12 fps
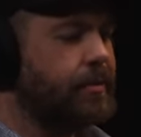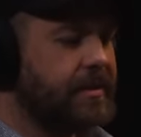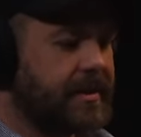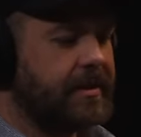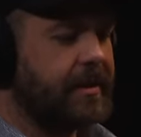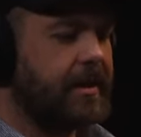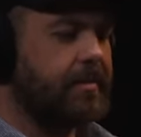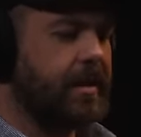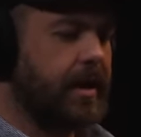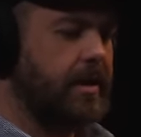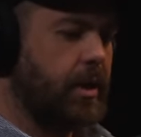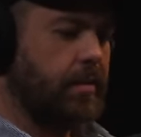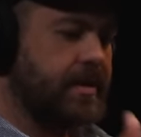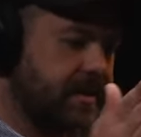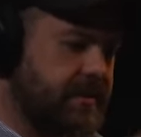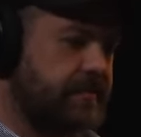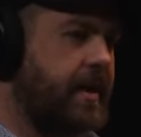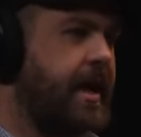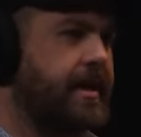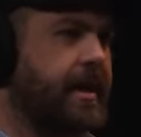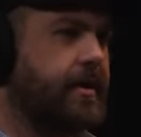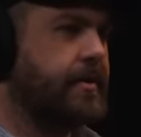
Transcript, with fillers: Don't sit there and be like, no, this is fact now.